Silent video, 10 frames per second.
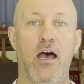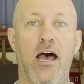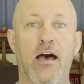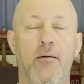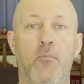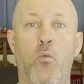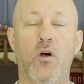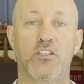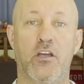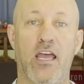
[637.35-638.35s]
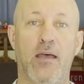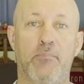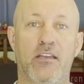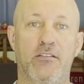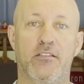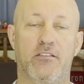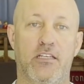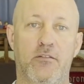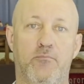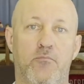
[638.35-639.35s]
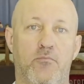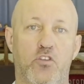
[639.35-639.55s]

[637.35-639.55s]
what's going to happen is the